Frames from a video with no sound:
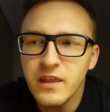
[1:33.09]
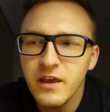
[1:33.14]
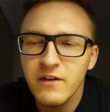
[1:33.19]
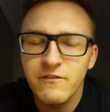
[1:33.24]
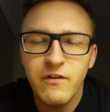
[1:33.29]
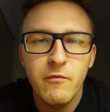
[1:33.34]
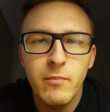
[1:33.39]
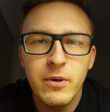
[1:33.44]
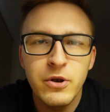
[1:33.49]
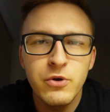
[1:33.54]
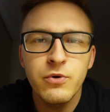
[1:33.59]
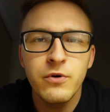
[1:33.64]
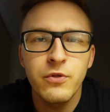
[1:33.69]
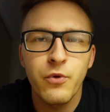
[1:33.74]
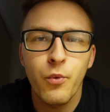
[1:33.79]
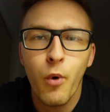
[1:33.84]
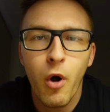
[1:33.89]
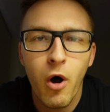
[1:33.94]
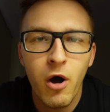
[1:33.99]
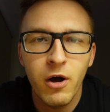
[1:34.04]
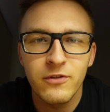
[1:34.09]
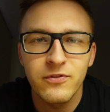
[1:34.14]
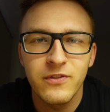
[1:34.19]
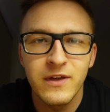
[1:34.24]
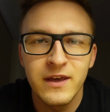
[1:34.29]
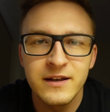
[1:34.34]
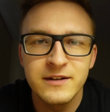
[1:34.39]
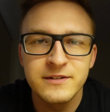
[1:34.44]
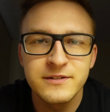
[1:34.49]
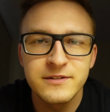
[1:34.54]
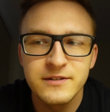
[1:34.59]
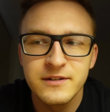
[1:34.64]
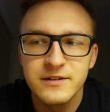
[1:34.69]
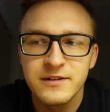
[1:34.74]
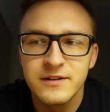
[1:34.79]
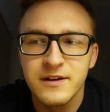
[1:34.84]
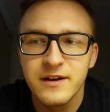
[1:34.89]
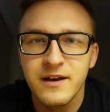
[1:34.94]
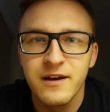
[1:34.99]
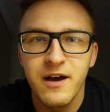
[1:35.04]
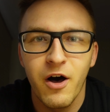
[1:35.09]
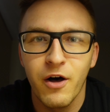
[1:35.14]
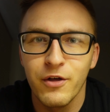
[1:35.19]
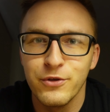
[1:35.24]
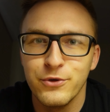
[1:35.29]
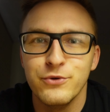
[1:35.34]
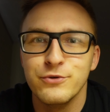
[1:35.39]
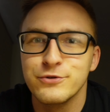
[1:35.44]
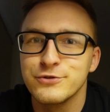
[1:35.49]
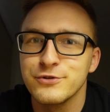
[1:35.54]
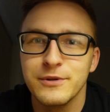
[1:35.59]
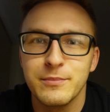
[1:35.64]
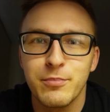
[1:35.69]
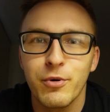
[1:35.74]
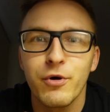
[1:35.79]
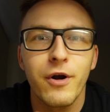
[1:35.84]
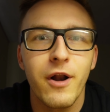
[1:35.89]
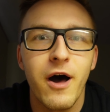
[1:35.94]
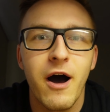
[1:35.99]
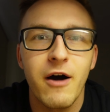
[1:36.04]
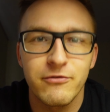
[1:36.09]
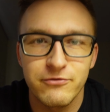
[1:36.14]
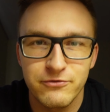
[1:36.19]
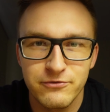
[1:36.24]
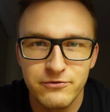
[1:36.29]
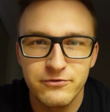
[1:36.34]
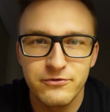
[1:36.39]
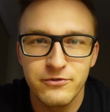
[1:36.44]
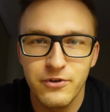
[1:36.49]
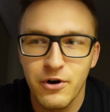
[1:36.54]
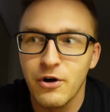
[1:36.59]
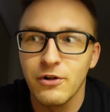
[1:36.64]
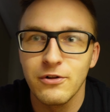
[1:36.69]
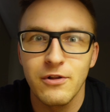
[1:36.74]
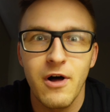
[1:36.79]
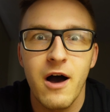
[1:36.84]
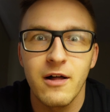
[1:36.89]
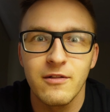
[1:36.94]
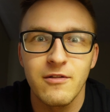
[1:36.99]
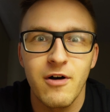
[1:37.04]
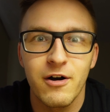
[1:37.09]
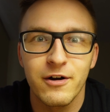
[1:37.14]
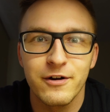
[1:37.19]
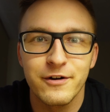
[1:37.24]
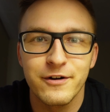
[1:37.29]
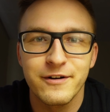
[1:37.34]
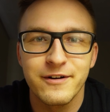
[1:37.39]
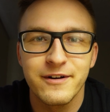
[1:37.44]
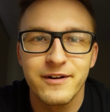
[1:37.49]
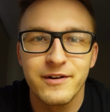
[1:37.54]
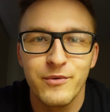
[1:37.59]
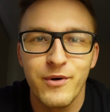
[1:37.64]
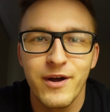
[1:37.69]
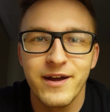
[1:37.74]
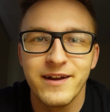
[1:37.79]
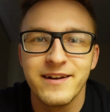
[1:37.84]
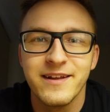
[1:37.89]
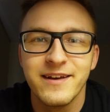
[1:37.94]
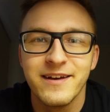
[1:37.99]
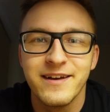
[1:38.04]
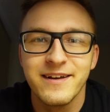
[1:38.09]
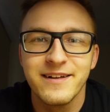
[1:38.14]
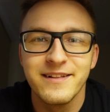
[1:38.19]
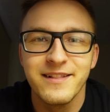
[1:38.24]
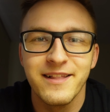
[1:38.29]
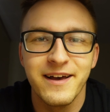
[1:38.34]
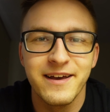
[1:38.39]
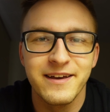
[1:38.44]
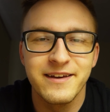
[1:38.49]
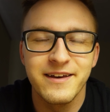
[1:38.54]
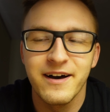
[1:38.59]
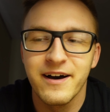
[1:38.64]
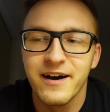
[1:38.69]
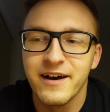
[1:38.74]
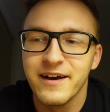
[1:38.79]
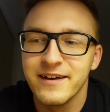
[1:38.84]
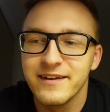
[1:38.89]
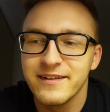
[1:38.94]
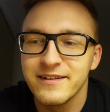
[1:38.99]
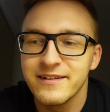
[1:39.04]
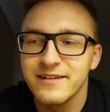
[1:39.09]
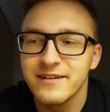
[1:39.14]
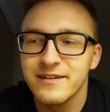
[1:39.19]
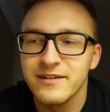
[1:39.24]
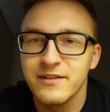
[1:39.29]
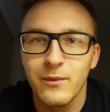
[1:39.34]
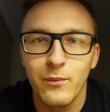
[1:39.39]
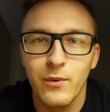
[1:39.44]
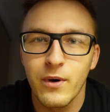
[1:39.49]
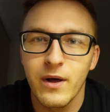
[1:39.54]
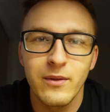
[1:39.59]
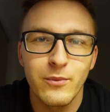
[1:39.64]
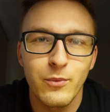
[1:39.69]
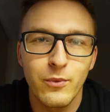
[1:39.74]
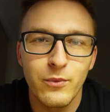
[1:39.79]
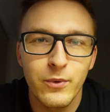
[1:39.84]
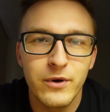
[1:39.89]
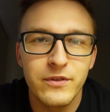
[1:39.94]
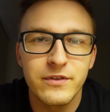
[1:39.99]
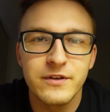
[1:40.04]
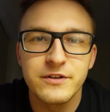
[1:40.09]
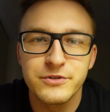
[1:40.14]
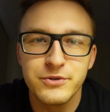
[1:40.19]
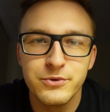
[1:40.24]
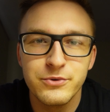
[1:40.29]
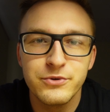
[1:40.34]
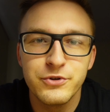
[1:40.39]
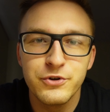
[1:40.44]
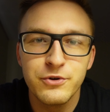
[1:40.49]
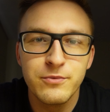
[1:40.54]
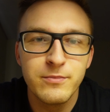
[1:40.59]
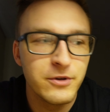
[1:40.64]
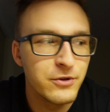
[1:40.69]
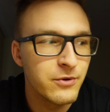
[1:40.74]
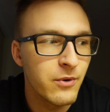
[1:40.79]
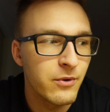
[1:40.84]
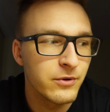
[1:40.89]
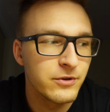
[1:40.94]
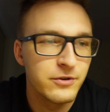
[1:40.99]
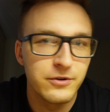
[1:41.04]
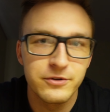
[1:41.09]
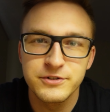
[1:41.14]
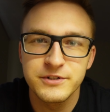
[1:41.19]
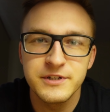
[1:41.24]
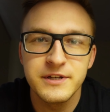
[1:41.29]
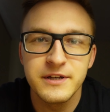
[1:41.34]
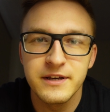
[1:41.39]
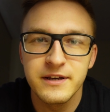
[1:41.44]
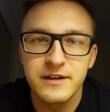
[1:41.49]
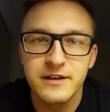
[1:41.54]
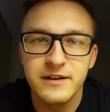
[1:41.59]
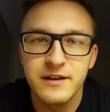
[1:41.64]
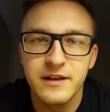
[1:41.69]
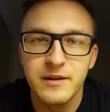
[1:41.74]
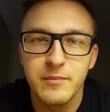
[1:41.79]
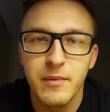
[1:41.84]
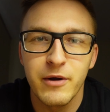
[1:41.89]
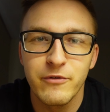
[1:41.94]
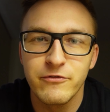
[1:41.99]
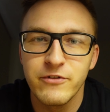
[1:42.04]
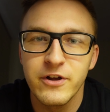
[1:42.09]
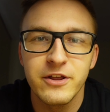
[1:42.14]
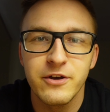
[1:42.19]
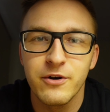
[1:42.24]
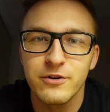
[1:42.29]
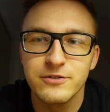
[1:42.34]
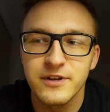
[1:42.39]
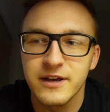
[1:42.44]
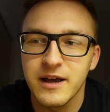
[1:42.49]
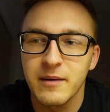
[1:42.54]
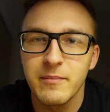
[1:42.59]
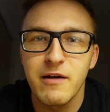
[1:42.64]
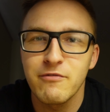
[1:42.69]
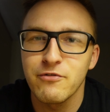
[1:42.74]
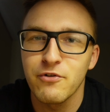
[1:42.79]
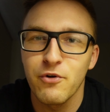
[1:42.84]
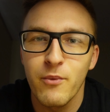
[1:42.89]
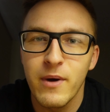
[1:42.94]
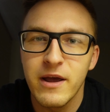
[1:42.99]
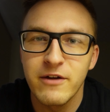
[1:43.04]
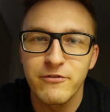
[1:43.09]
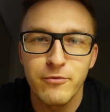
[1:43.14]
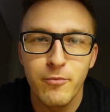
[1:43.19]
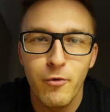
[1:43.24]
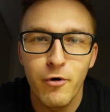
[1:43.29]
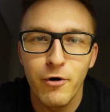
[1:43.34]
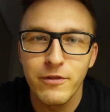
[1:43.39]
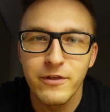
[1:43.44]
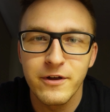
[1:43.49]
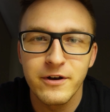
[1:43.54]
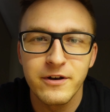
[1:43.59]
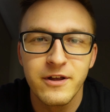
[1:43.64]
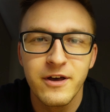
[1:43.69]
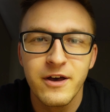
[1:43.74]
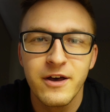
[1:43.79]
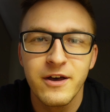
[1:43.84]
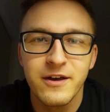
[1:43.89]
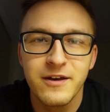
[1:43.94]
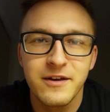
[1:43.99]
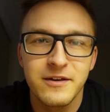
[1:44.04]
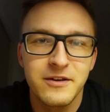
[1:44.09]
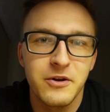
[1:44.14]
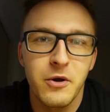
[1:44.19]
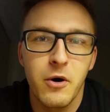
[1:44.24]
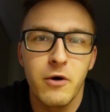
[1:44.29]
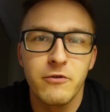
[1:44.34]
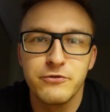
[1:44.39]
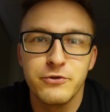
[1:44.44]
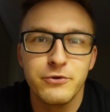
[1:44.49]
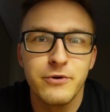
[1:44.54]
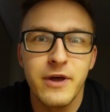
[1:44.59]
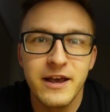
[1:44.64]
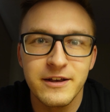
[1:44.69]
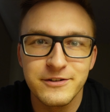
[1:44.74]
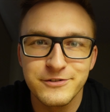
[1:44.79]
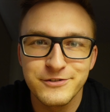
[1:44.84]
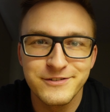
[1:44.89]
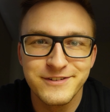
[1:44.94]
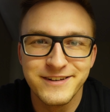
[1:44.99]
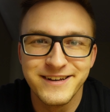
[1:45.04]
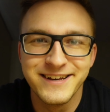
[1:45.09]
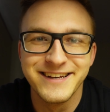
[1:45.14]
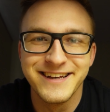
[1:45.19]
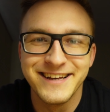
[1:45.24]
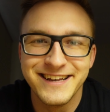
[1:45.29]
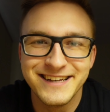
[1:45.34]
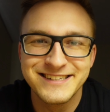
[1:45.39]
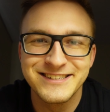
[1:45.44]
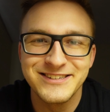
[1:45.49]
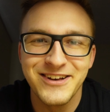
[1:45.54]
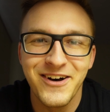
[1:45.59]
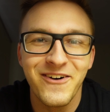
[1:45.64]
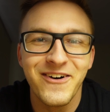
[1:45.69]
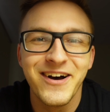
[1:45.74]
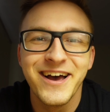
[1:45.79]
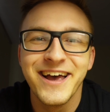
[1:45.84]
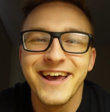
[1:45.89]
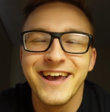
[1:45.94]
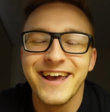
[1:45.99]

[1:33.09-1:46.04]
if I've been doing the wrong things, I'll usually put it off a lot longer, right? Like, well, with this YouTube, you'll see in my videos, like I'm never away for more than, you know, a few days. So